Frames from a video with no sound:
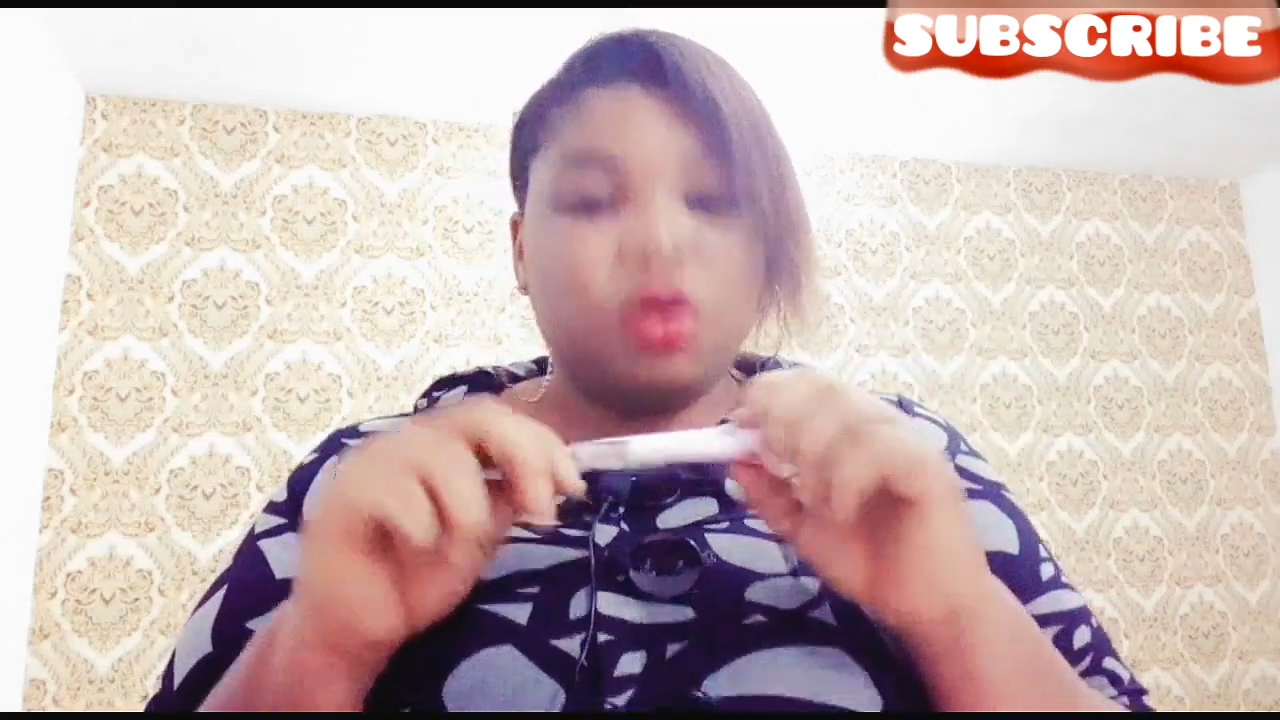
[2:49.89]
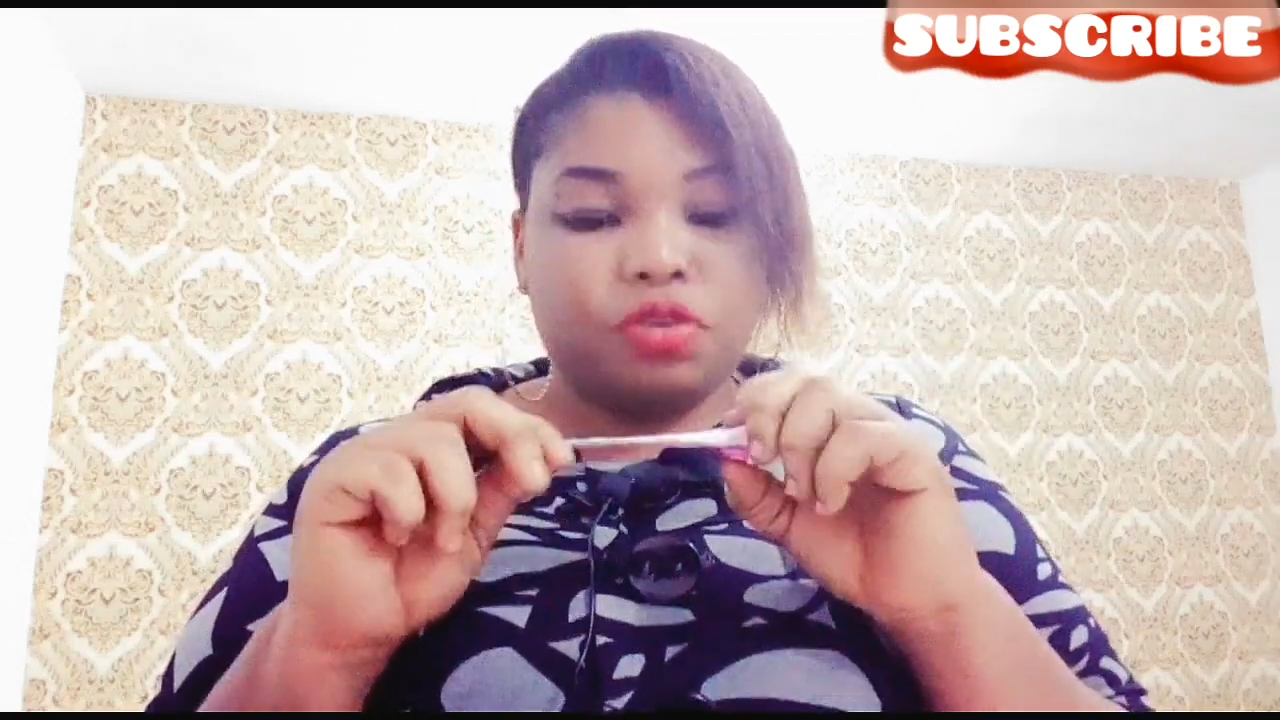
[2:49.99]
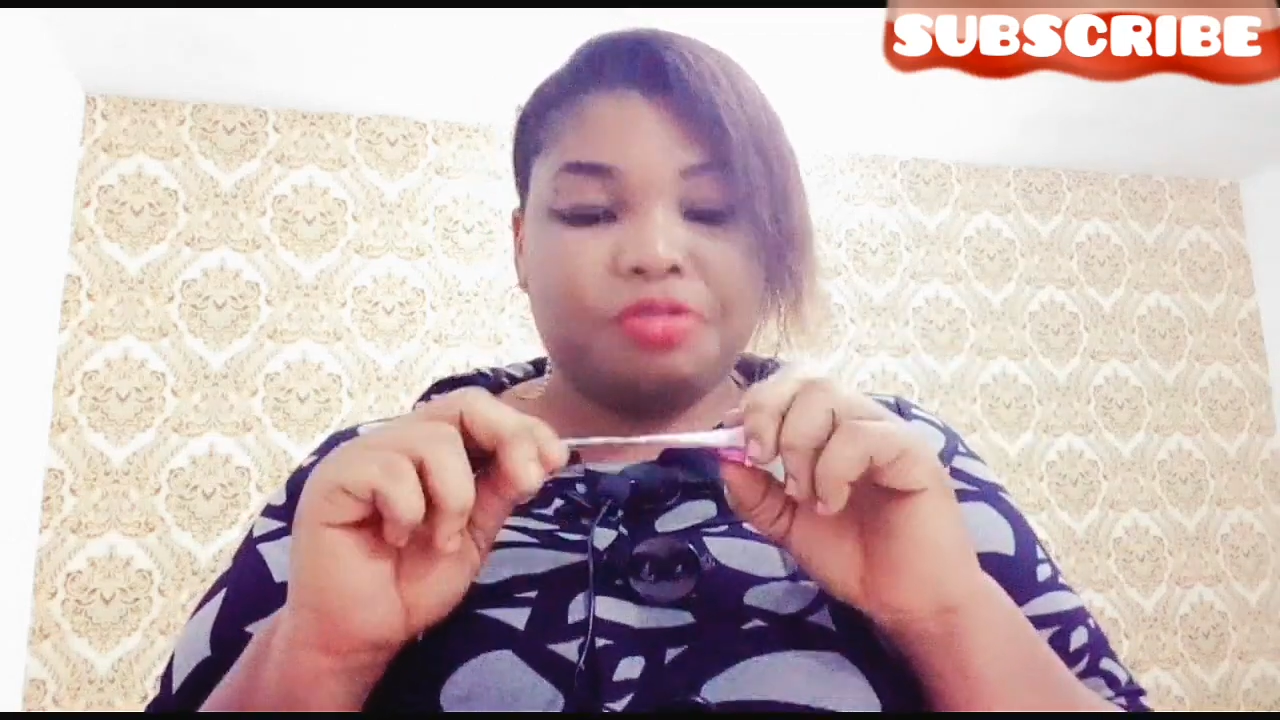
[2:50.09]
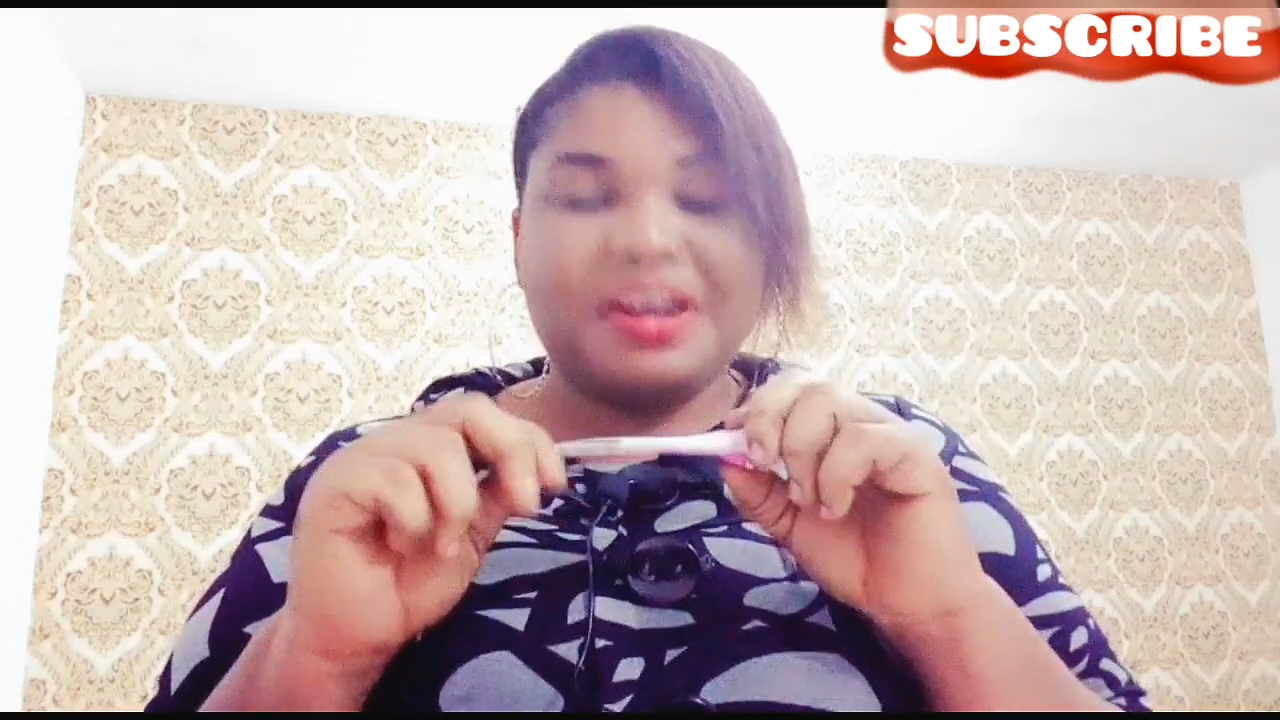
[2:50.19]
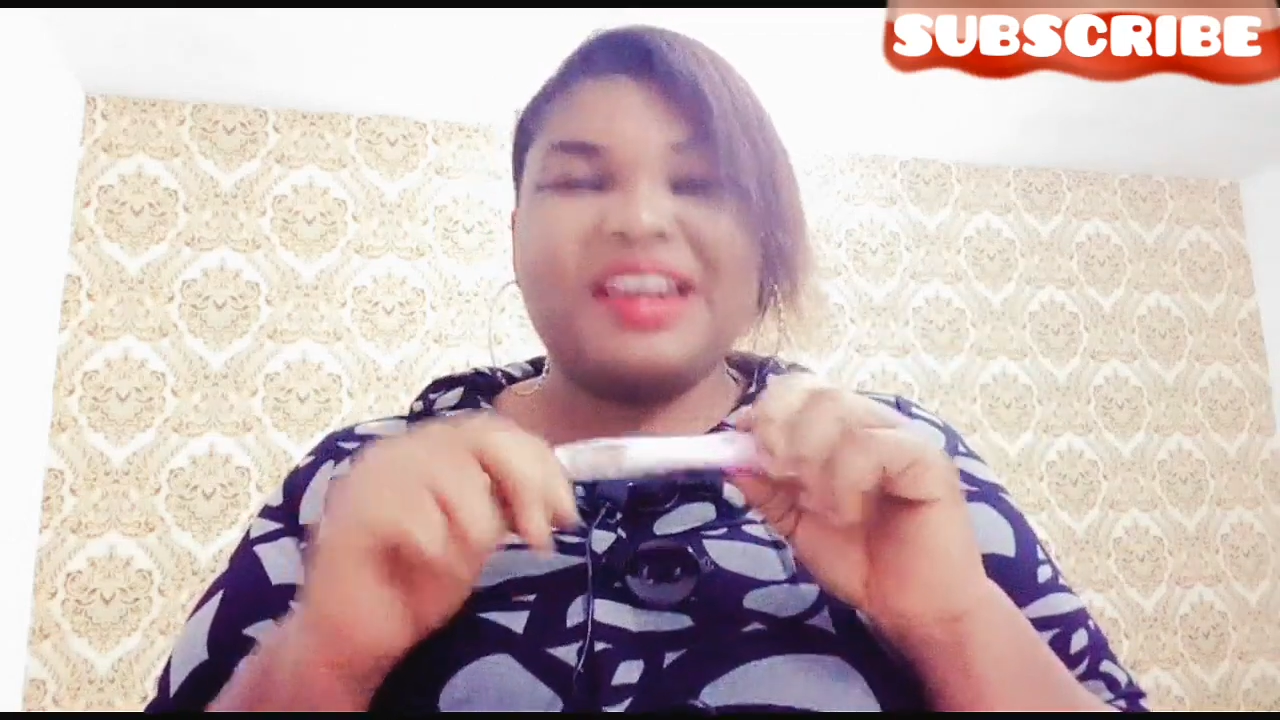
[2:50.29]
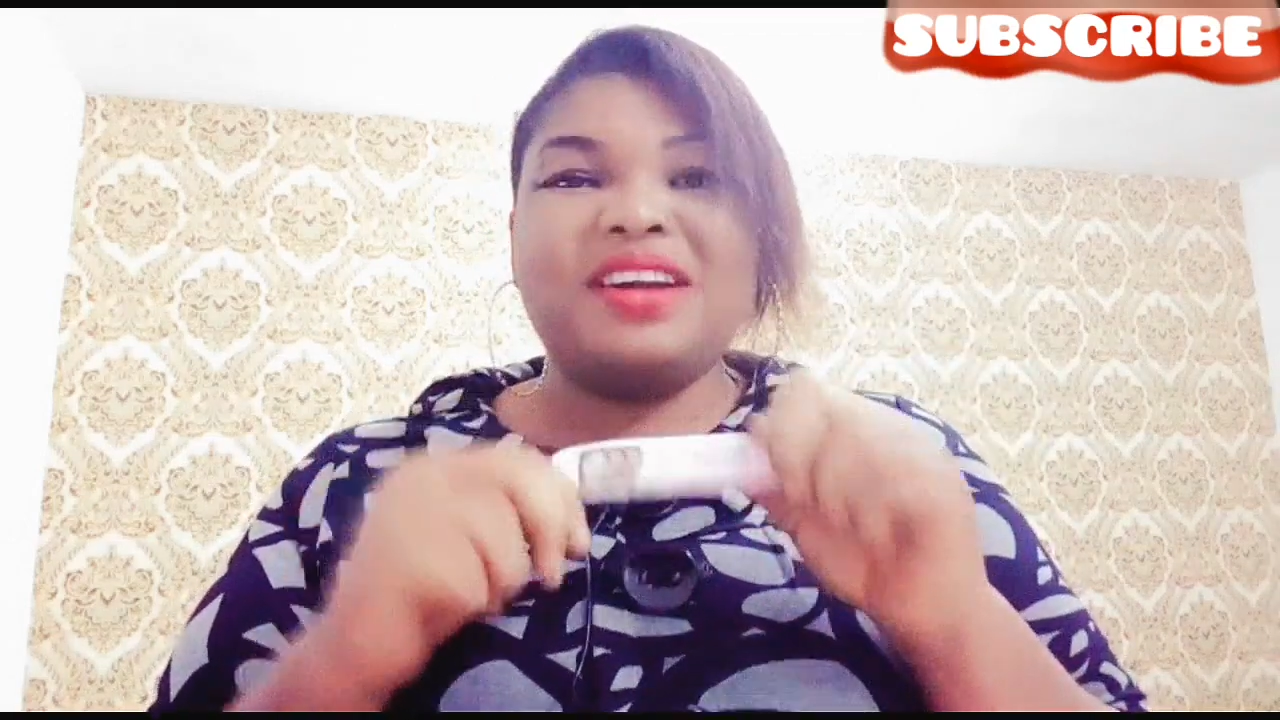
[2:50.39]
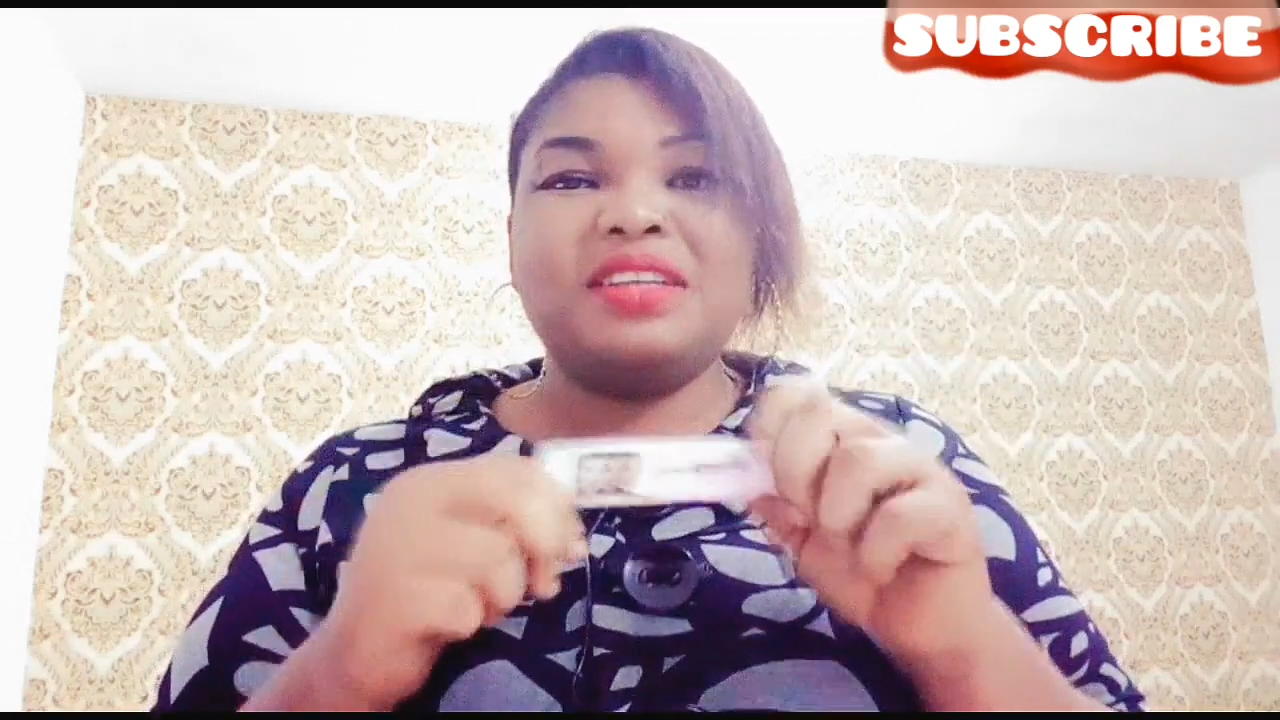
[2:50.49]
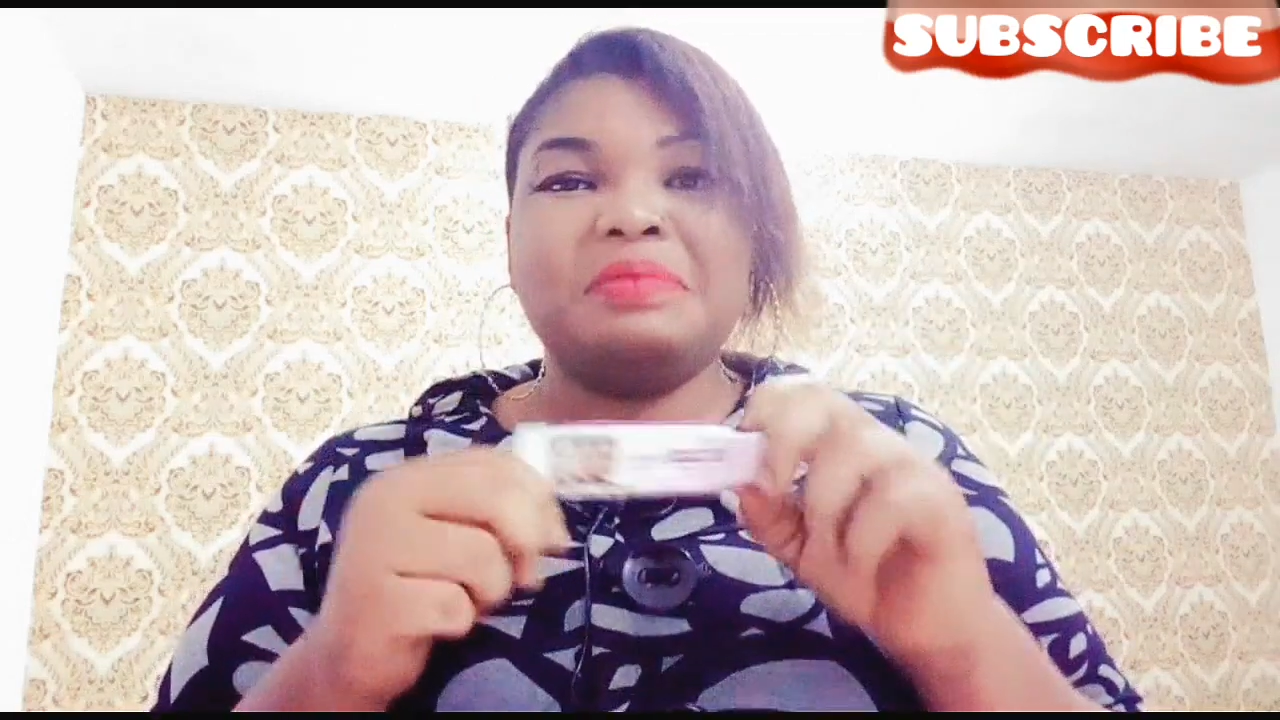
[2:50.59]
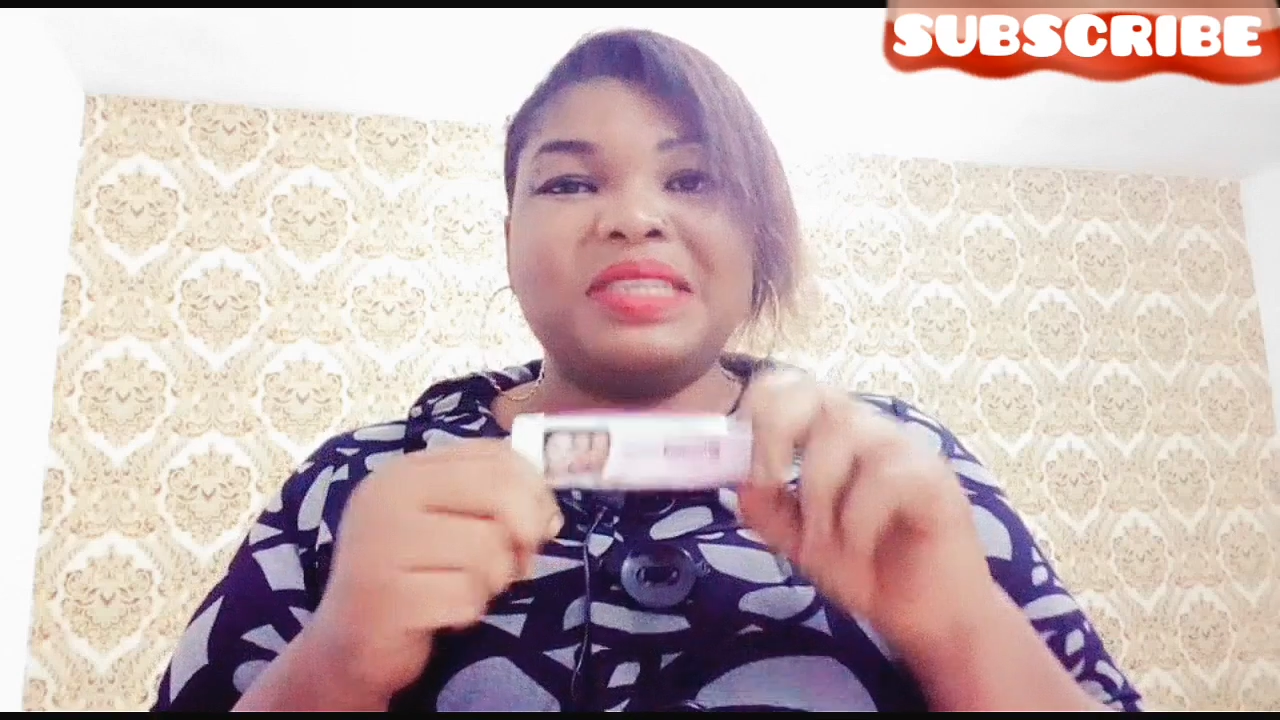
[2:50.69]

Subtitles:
Although I heard